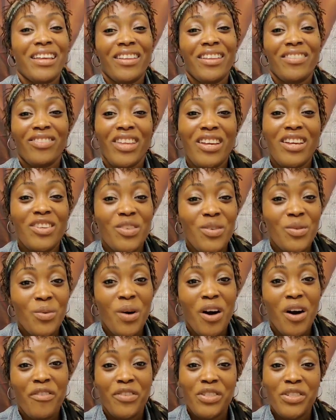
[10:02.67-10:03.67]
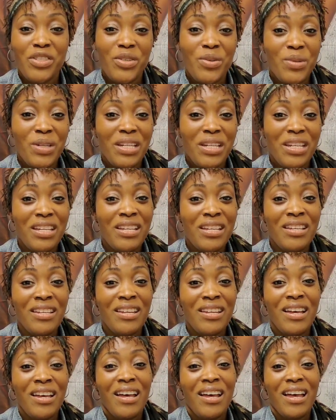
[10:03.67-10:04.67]
again, thank you all for tuning
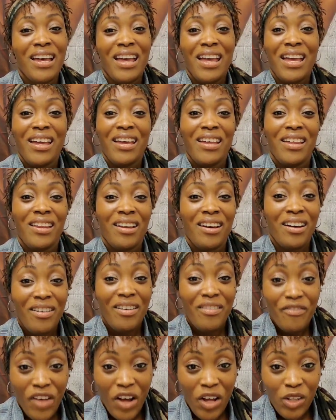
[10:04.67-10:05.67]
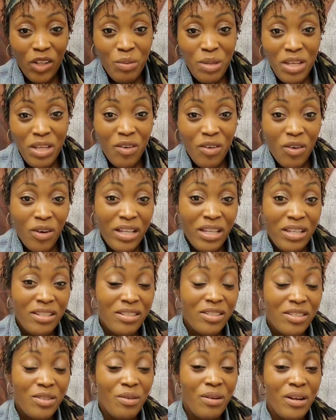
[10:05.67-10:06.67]
in, and follow me on
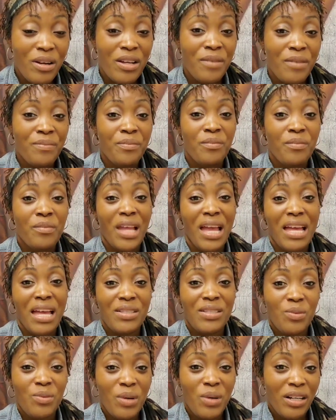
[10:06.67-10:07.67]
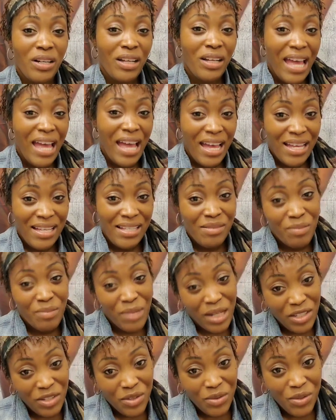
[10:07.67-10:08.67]
Instagram as well
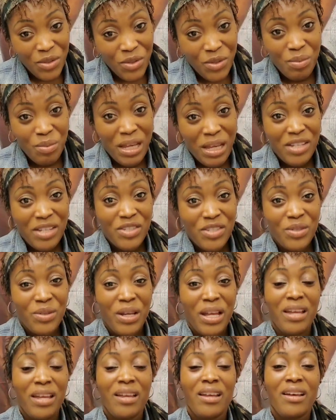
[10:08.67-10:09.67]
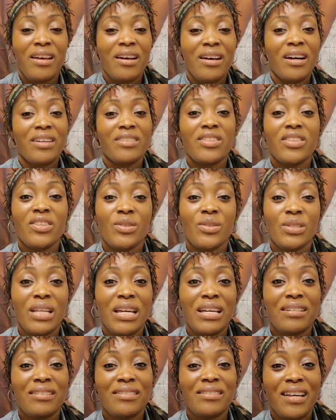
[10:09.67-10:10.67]
as my YouTube page. Okay,
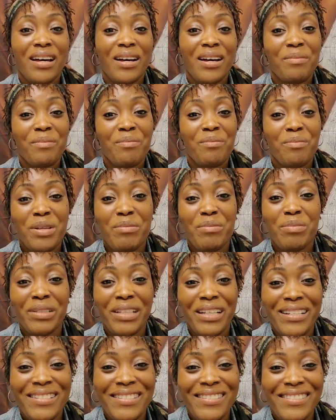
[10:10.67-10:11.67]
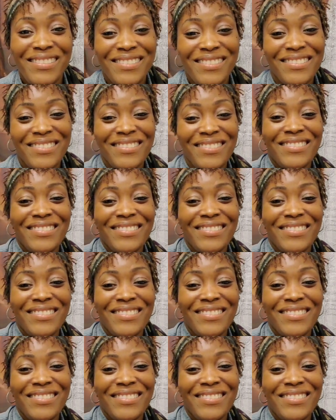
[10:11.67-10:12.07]
until next time, be blessed.